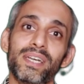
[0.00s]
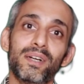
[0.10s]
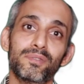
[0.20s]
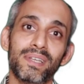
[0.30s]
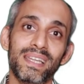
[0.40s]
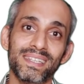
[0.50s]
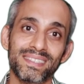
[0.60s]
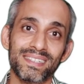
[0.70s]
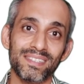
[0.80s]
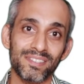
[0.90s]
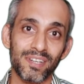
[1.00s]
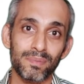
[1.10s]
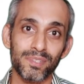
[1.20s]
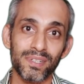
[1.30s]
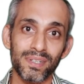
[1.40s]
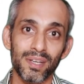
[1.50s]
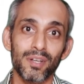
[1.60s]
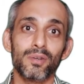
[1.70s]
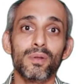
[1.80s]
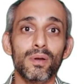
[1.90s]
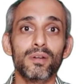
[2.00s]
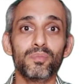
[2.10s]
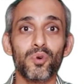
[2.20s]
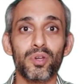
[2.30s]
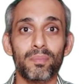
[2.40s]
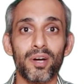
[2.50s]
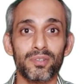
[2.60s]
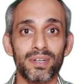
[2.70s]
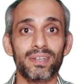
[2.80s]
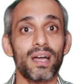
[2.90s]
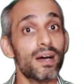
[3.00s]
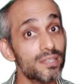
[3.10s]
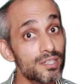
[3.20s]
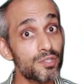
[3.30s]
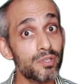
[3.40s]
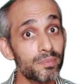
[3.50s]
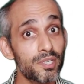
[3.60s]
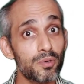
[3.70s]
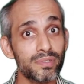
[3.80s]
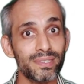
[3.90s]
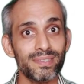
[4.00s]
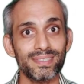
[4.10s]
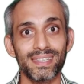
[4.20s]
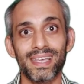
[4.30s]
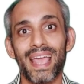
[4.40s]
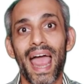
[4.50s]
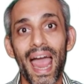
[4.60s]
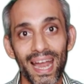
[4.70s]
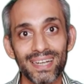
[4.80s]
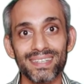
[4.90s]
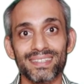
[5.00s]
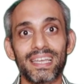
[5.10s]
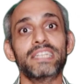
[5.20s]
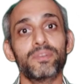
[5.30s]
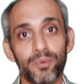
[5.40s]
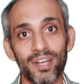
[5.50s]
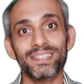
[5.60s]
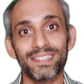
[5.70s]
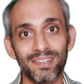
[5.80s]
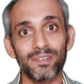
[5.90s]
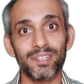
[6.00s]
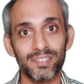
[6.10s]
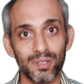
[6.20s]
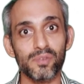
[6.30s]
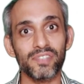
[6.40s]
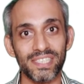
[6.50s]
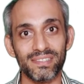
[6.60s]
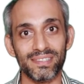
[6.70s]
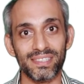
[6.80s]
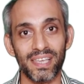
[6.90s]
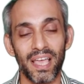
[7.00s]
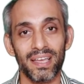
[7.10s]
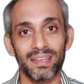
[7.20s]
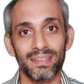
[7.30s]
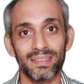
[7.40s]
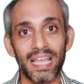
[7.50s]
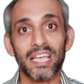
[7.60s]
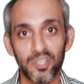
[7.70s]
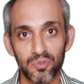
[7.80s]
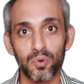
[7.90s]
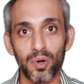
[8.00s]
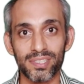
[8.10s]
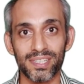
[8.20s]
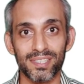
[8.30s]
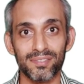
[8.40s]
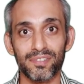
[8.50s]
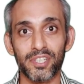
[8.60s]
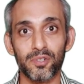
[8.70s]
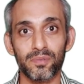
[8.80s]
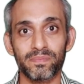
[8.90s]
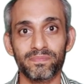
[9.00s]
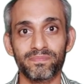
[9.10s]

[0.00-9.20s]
check out the links in description to learn more about our other Udemy courses and enterprise e-learning services. Thank you for watching this video.